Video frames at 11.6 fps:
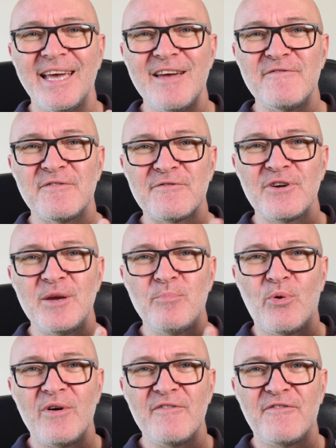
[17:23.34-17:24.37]

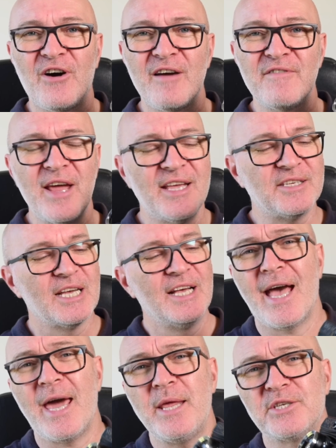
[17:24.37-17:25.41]
f3.5 lens,
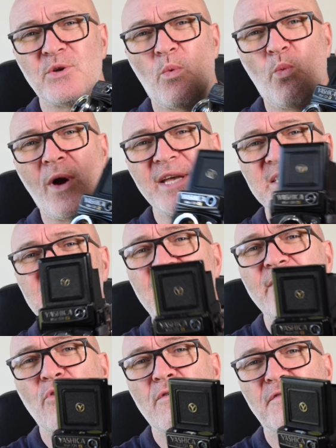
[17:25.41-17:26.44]
and it's a waist
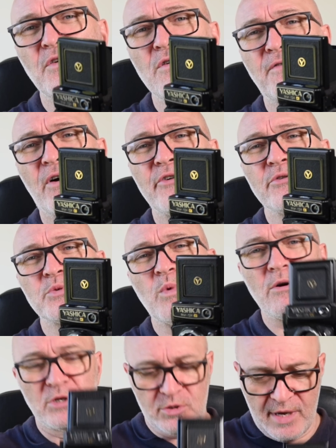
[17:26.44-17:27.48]
level viewfinder as
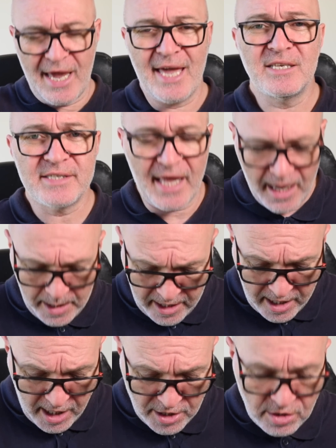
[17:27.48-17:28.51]
well, so it hangs down
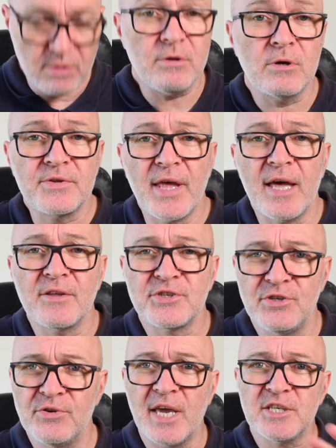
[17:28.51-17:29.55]
here and you look down,
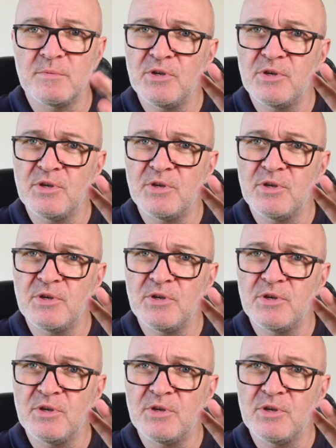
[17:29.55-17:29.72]
so you get some